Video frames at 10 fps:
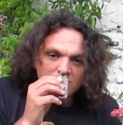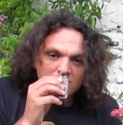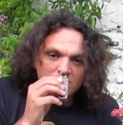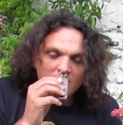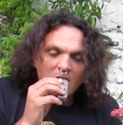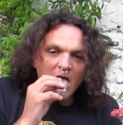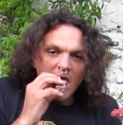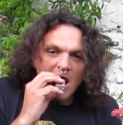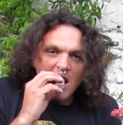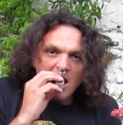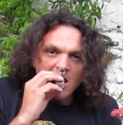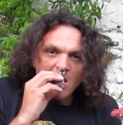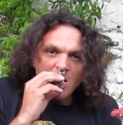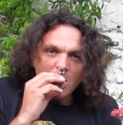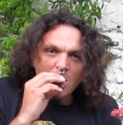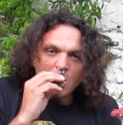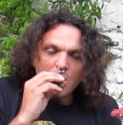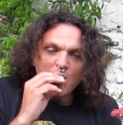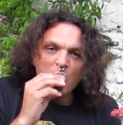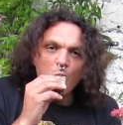
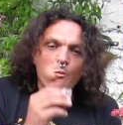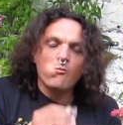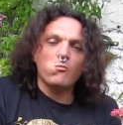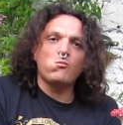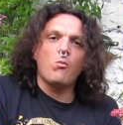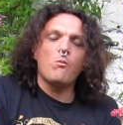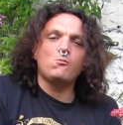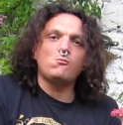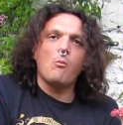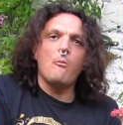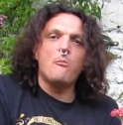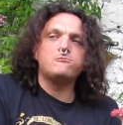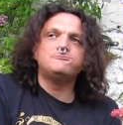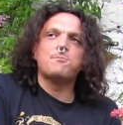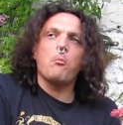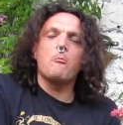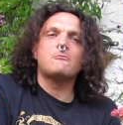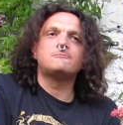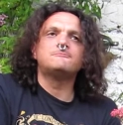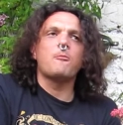
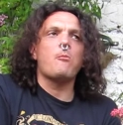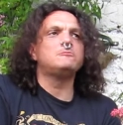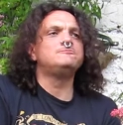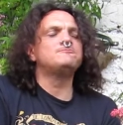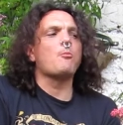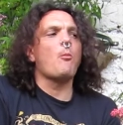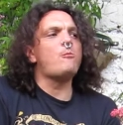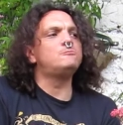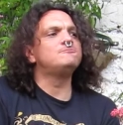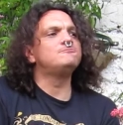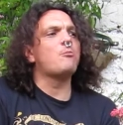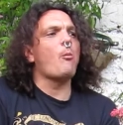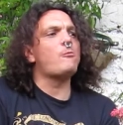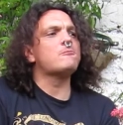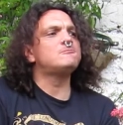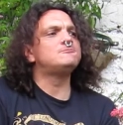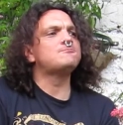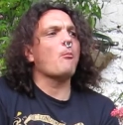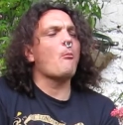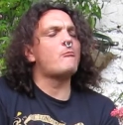
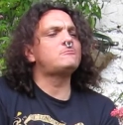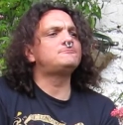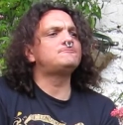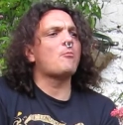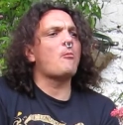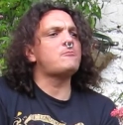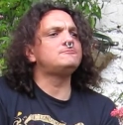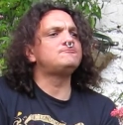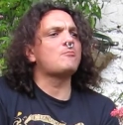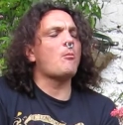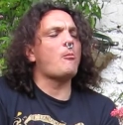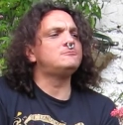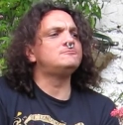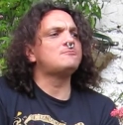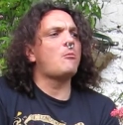No one is speaking in this clip.